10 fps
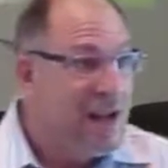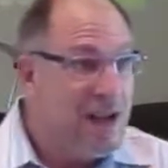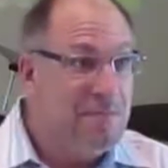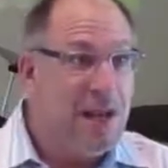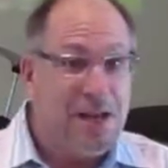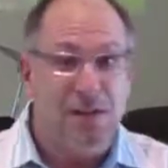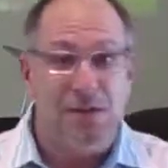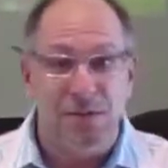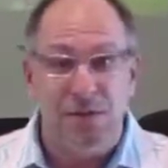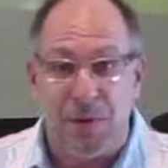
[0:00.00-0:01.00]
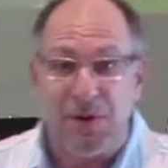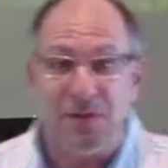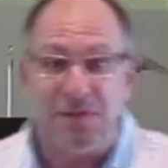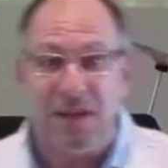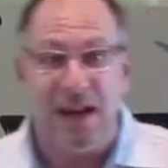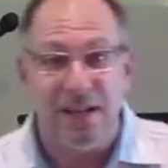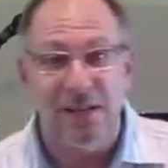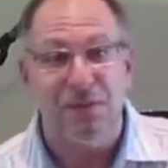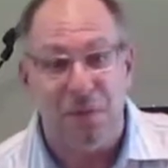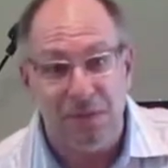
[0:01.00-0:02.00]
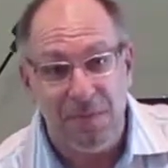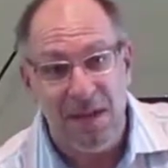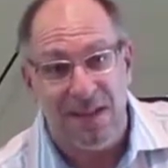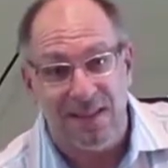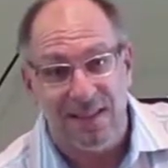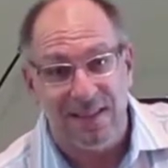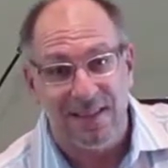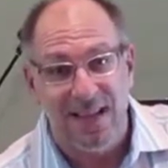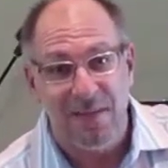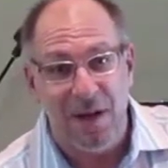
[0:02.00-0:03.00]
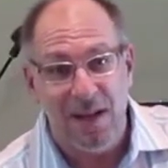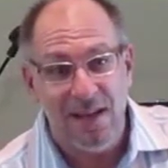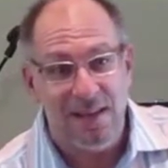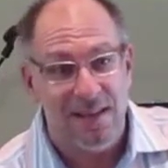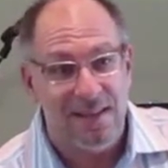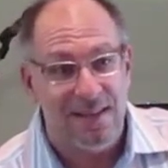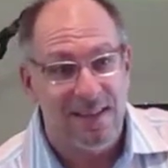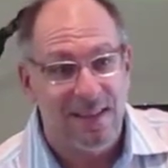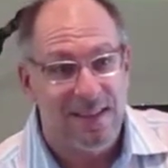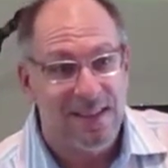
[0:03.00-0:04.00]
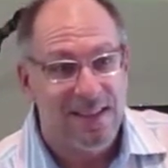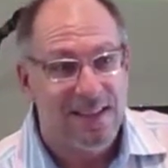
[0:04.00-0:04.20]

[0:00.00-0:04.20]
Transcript: and make you the person of God that you're supposed to be. Amen? Yes.